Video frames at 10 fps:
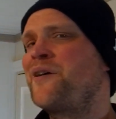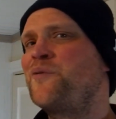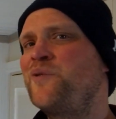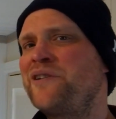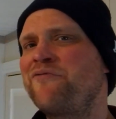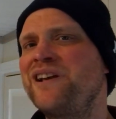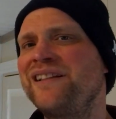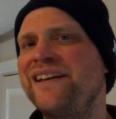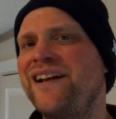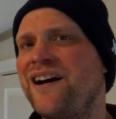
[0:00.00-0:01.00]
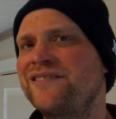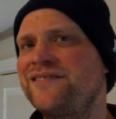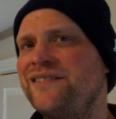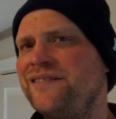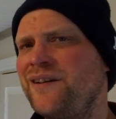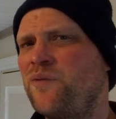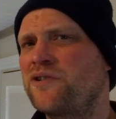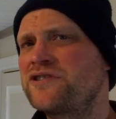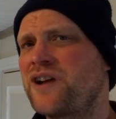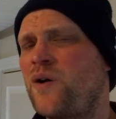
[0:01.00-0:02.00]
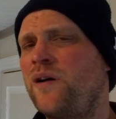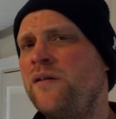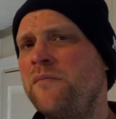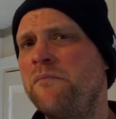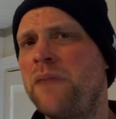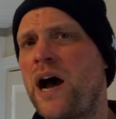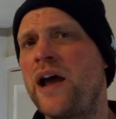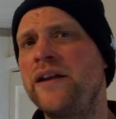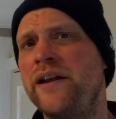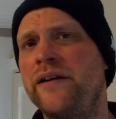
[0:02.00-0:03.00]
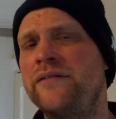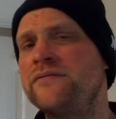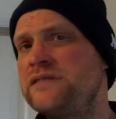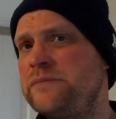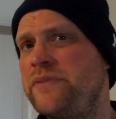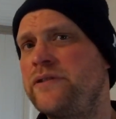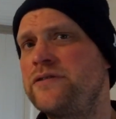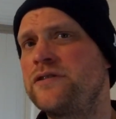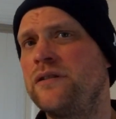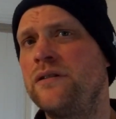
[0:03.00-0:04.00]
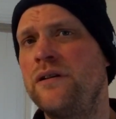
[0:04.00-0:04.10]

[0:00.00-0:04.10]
we really got the Watchtower by their spiritual